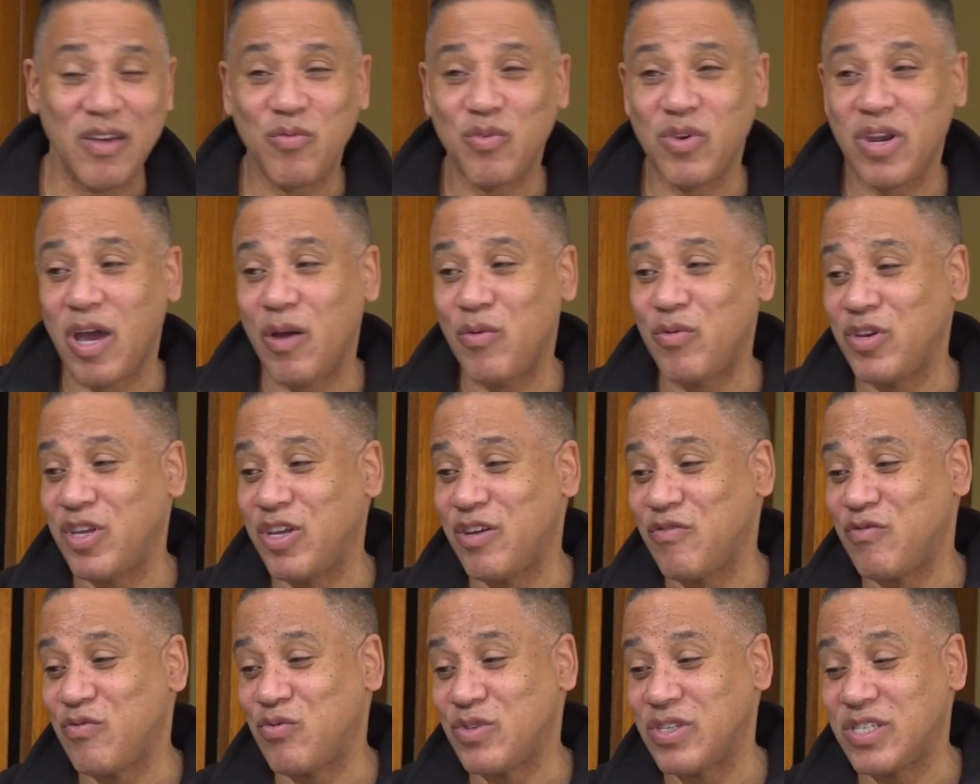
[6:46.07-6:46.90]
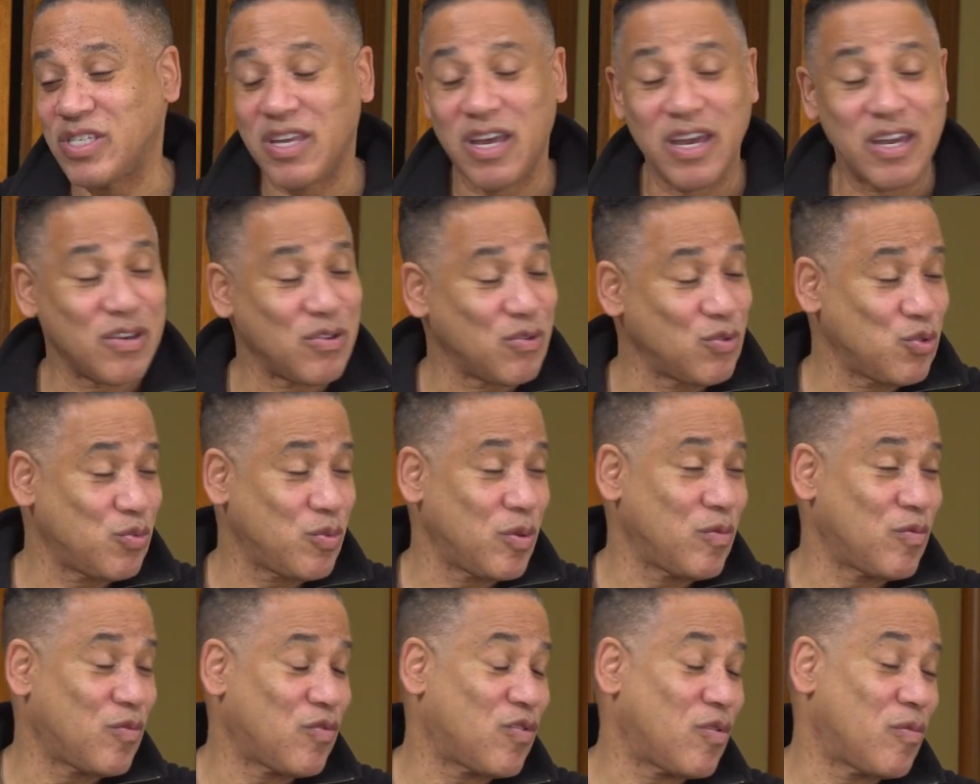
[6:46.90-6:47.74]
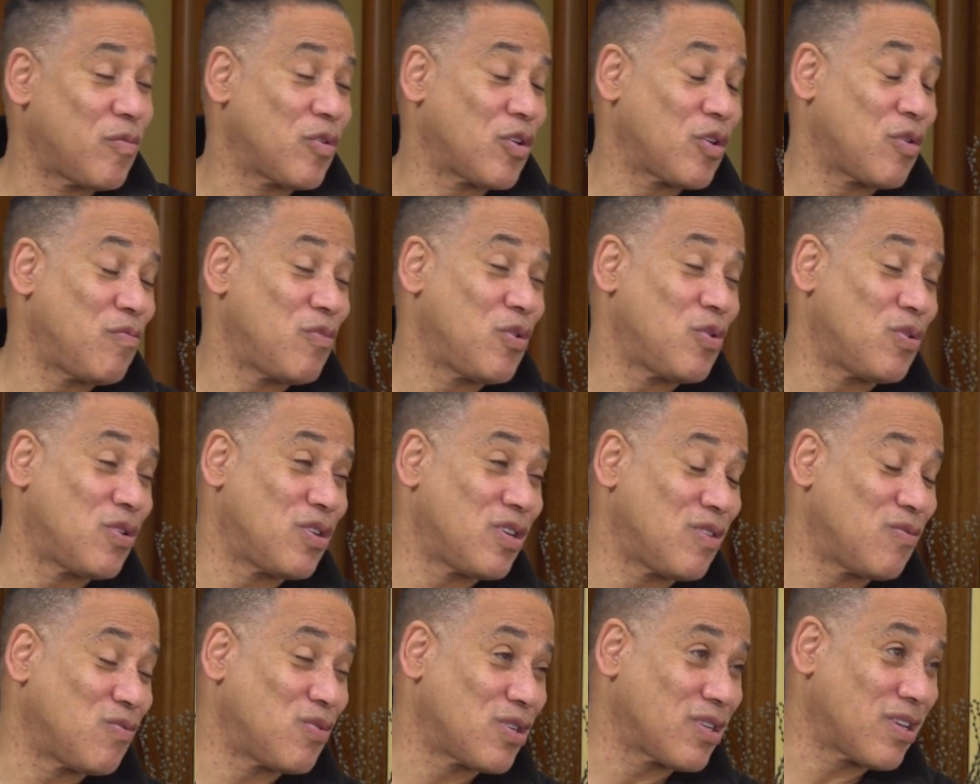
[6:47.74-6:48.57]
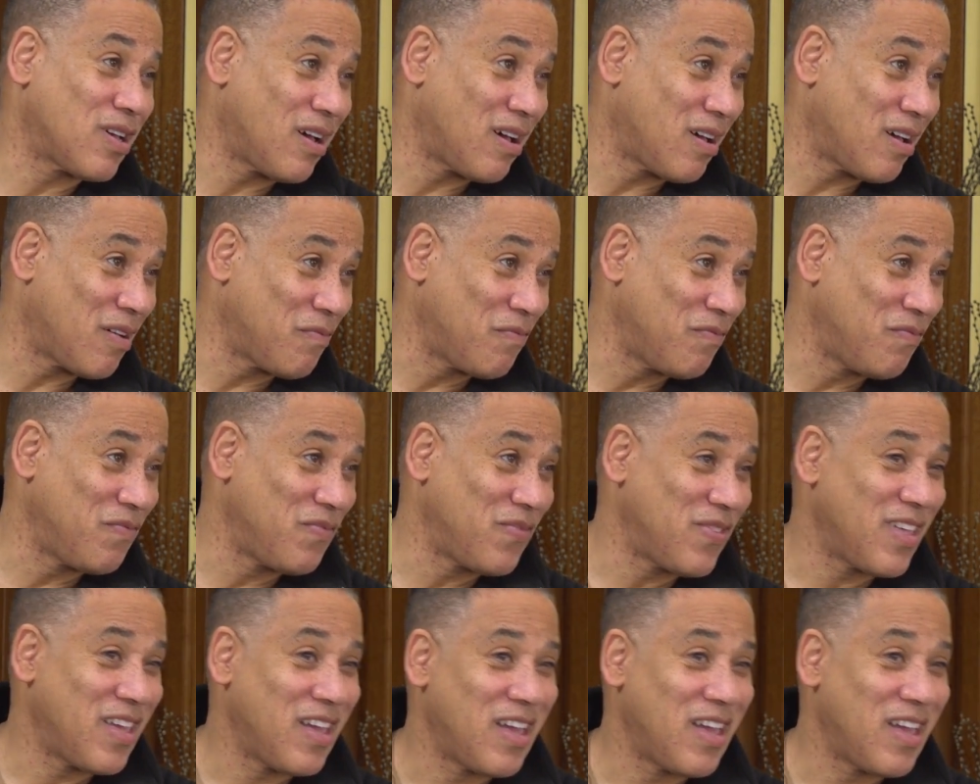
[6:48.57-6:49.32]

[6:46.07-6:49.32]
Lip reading: And when I would give recitals, people from the community would come.